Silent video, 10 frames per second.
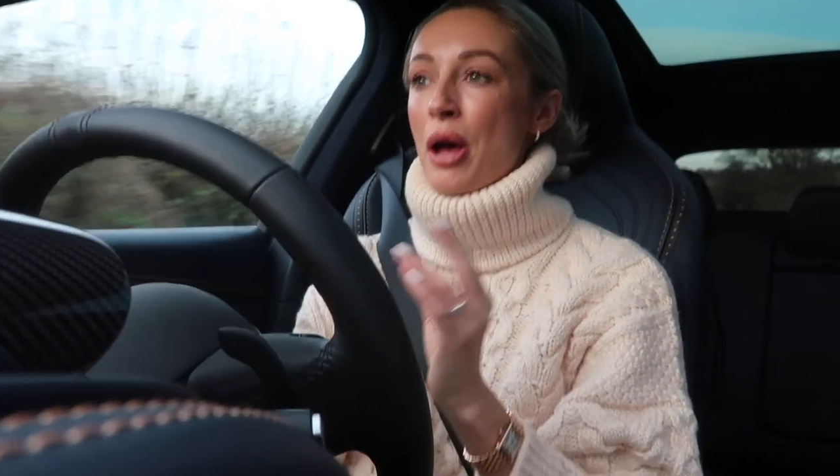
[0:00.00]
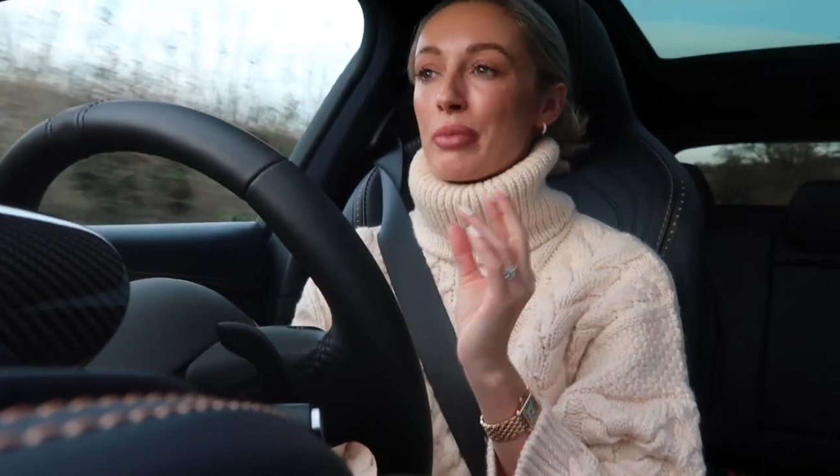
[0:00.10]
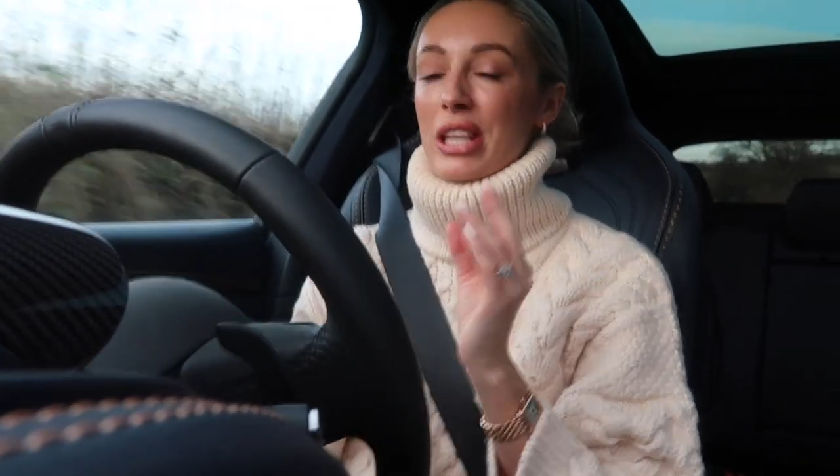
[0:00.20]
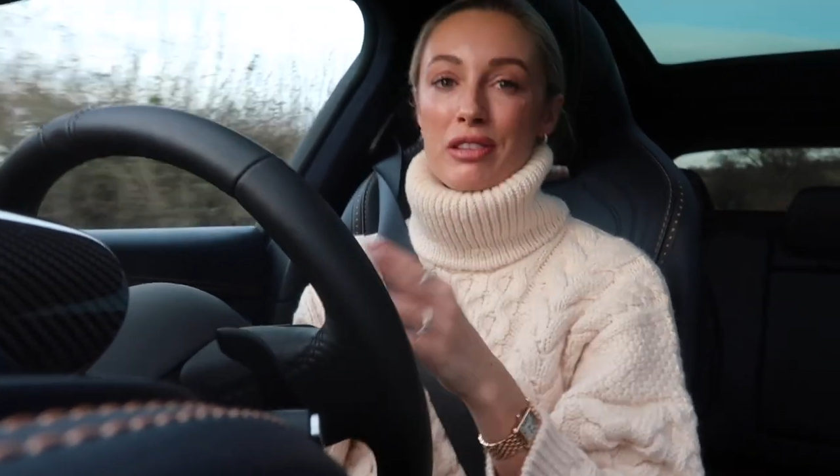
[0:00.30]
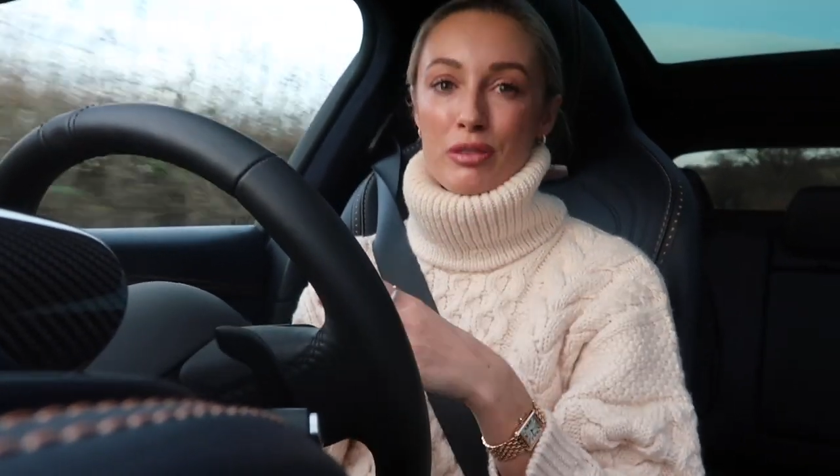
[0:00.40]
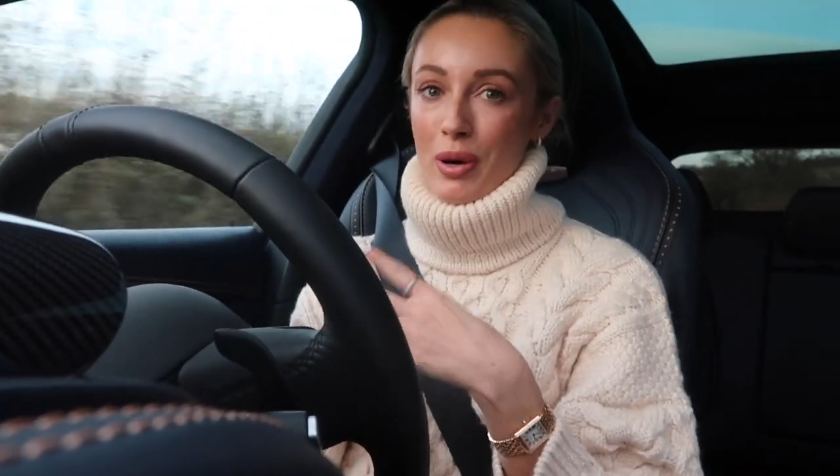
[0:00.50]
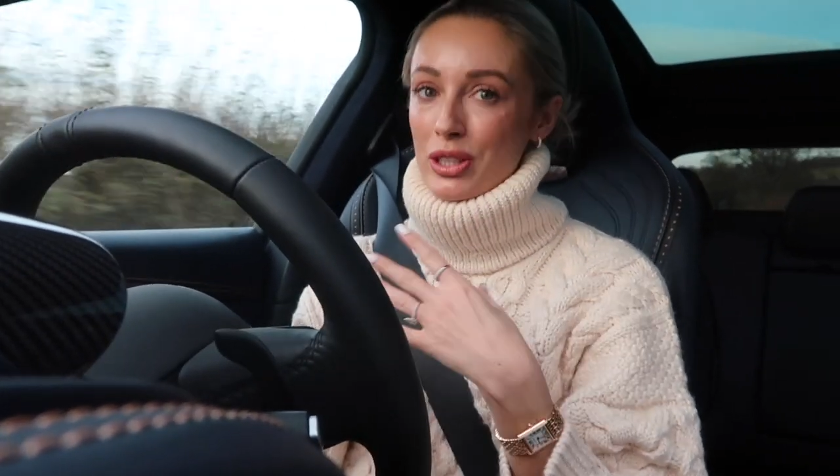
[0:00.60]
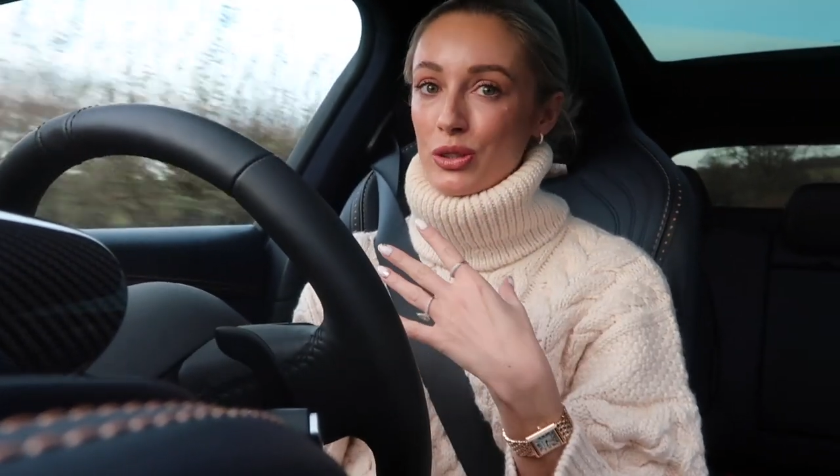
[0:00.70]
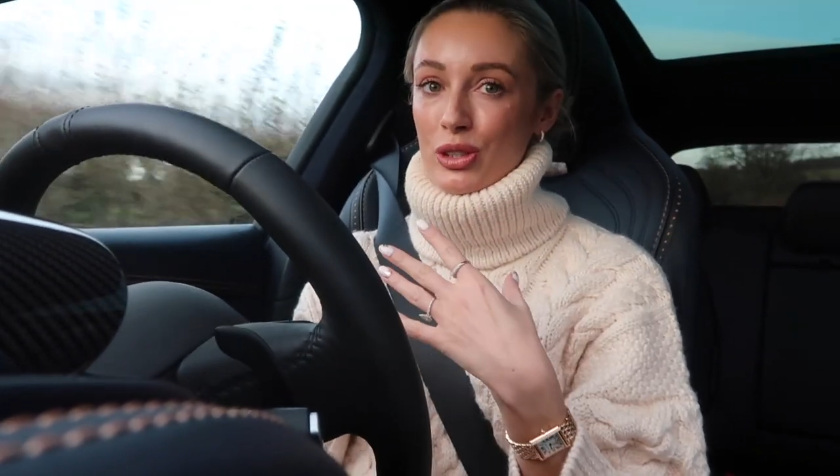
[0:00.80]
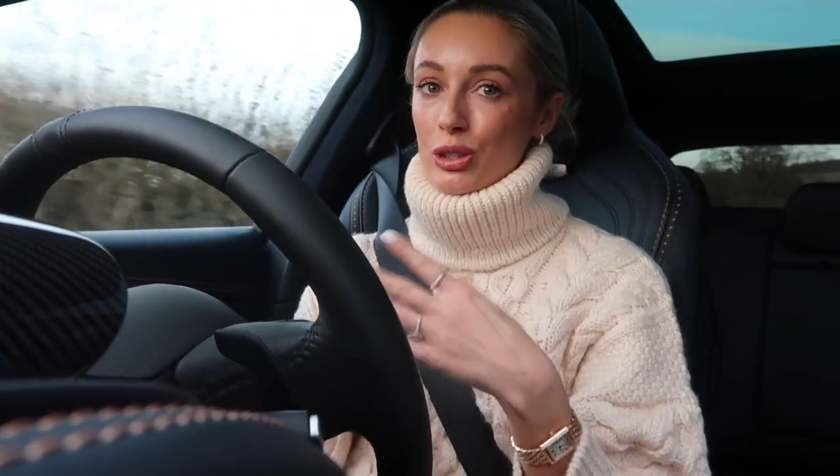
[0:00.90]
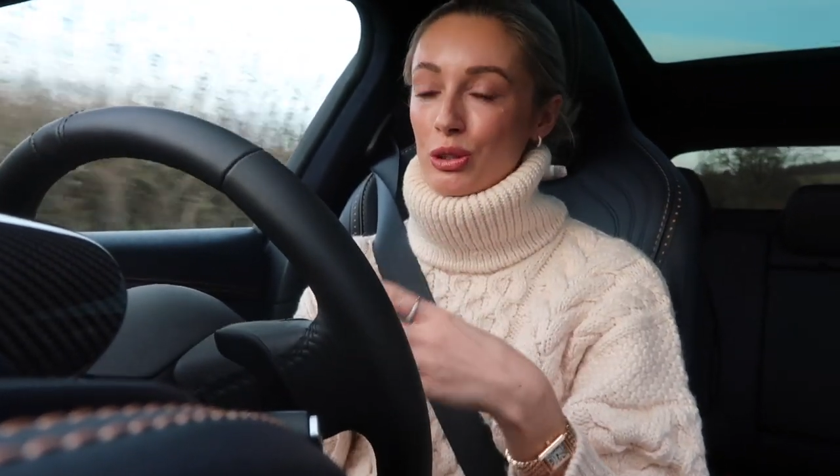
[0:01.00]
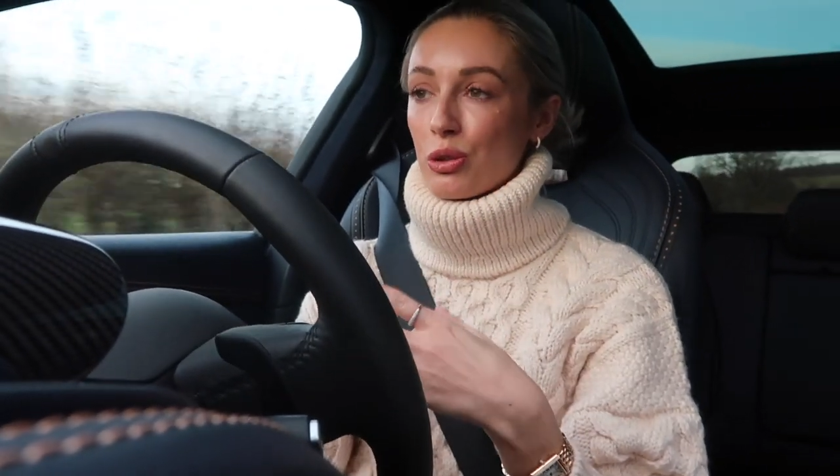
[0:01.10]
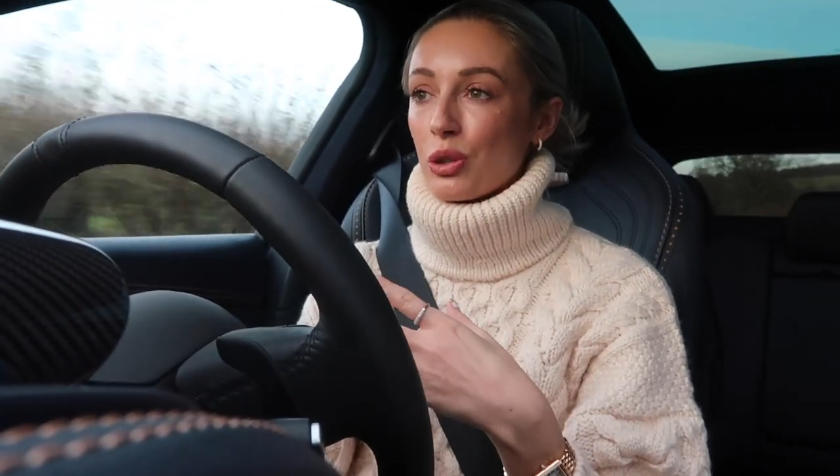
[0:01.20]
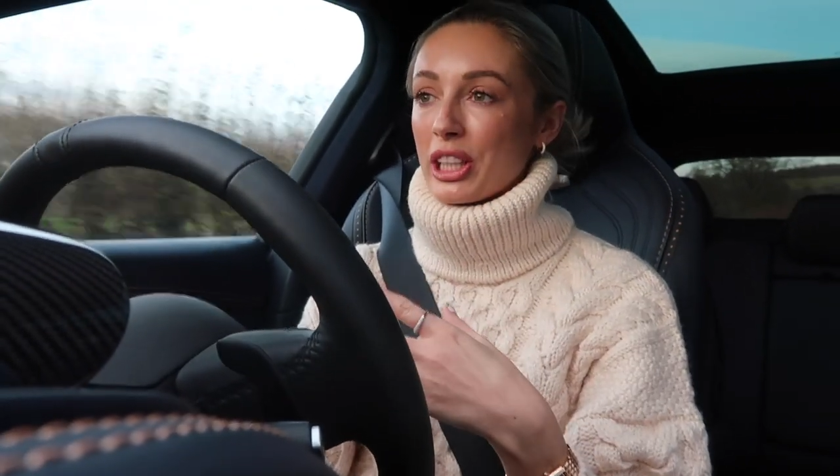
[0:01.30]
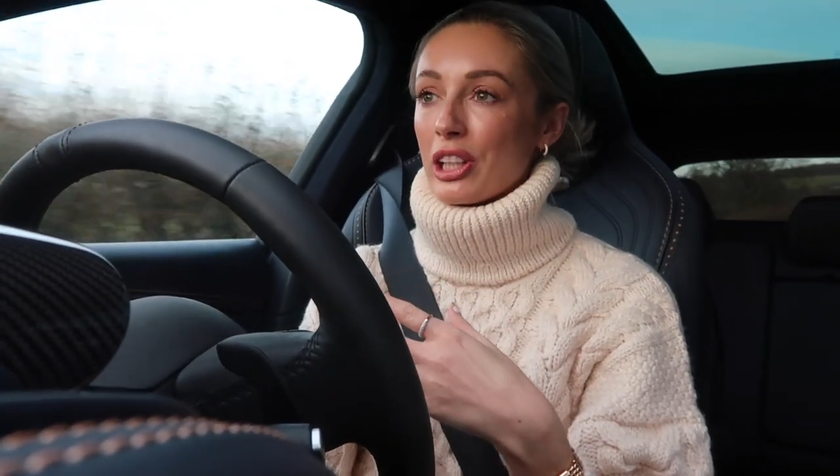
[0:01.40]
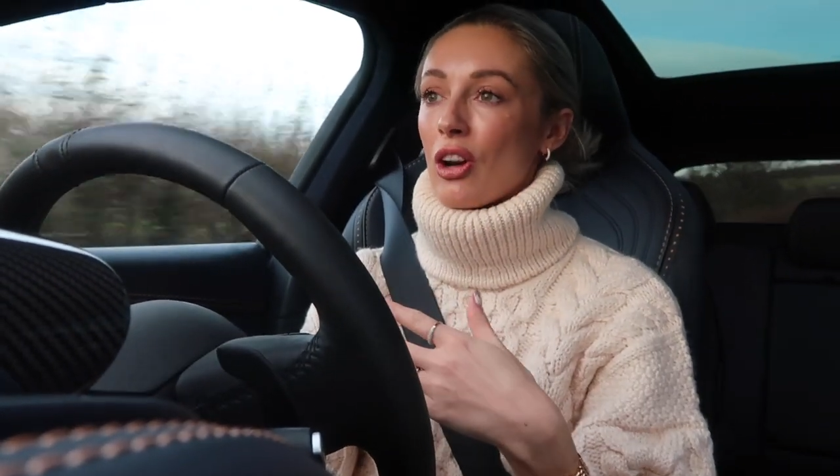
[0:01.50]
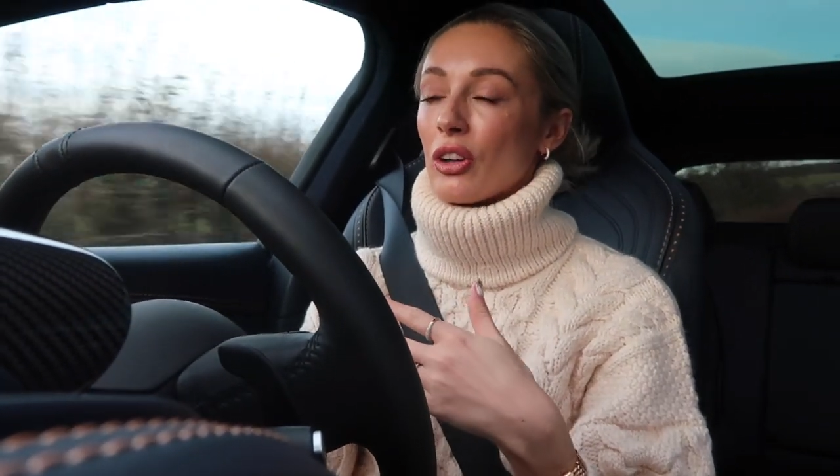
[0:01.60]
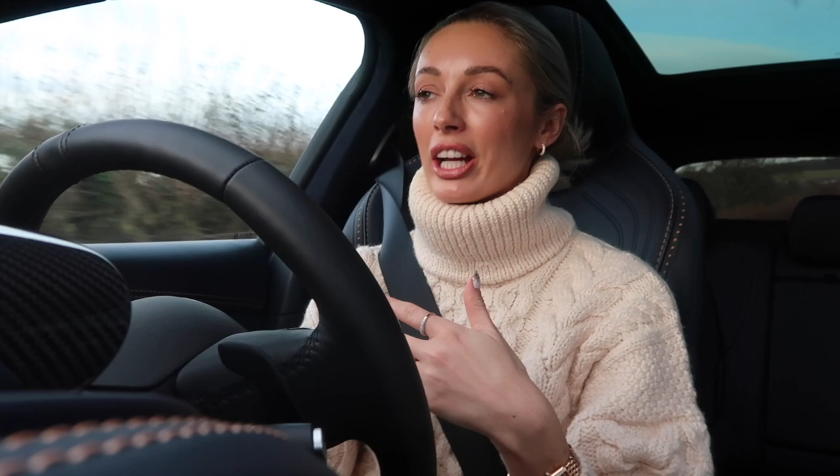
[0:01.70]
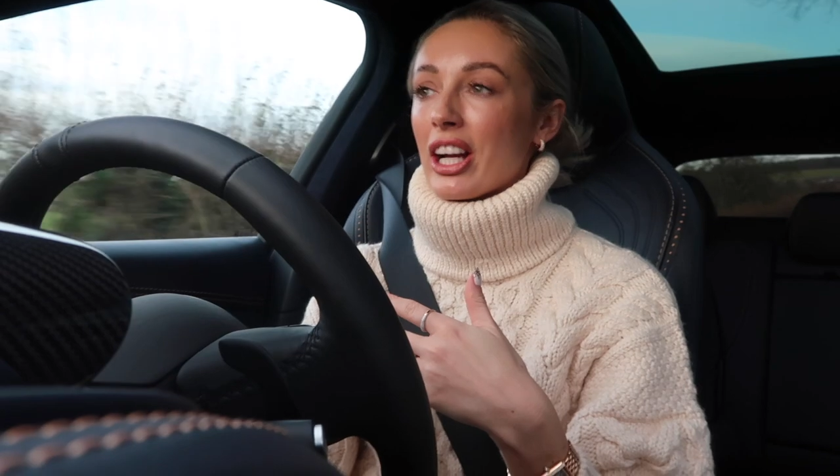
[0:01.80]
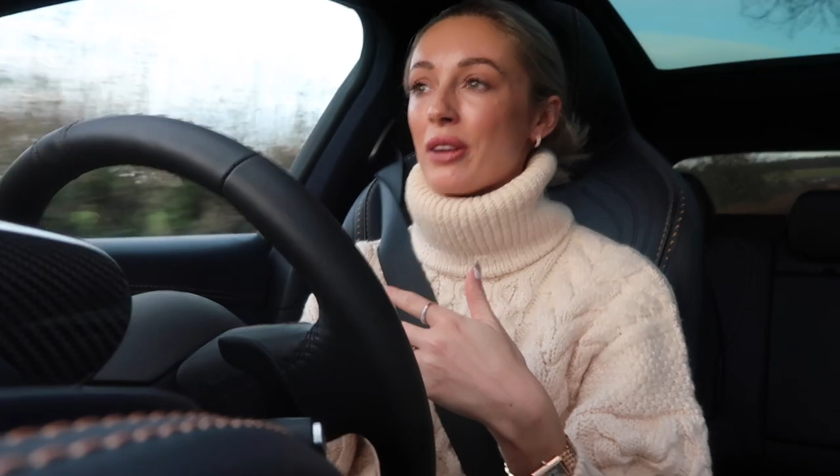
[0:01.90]
but even when you're just crawling
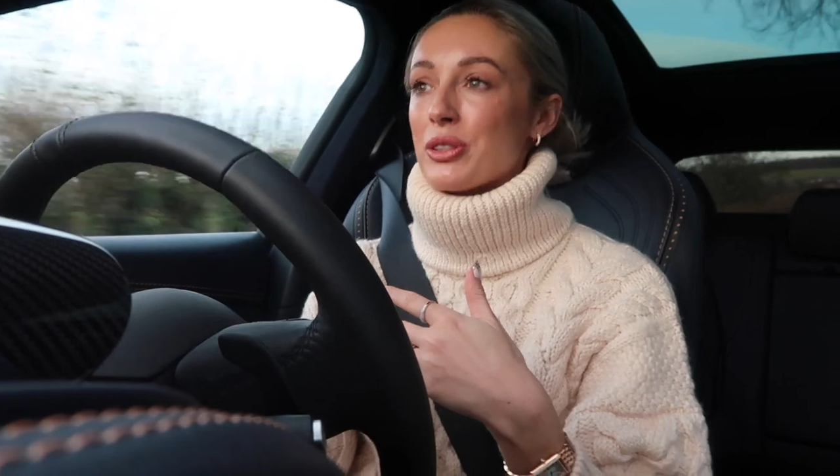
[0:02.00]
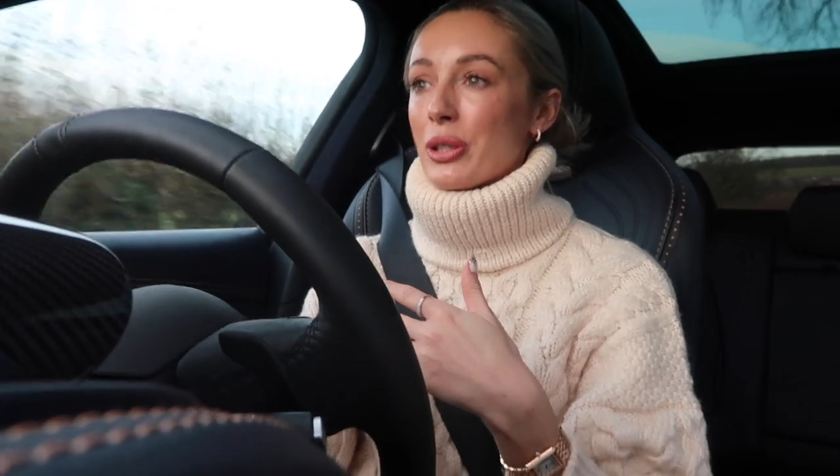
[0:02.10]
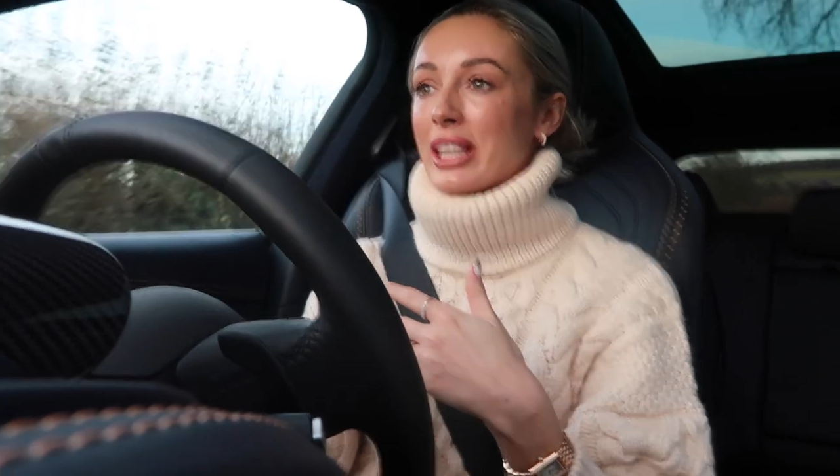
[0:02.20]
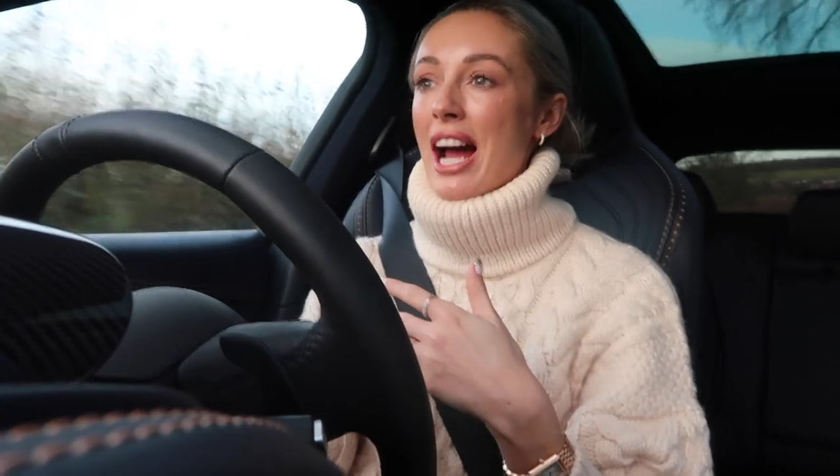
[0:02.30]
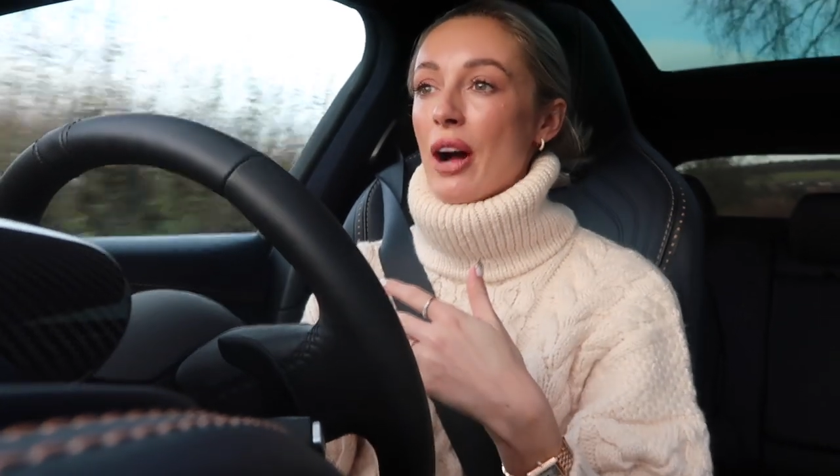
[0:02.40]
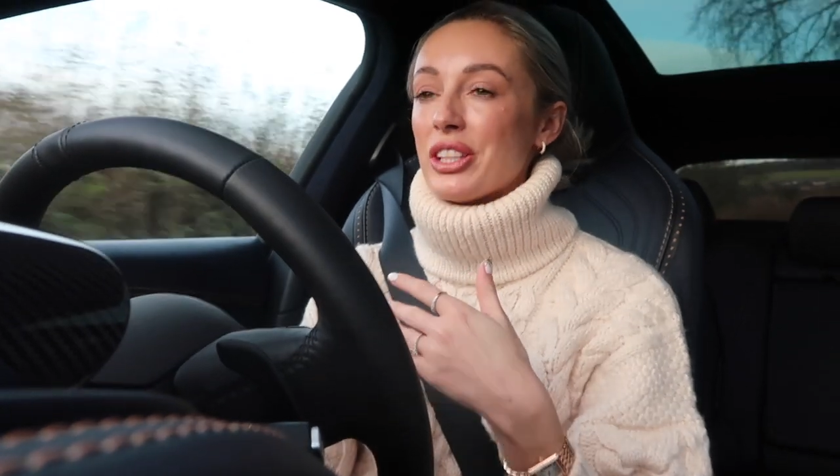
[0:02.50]
along like I'm doing now,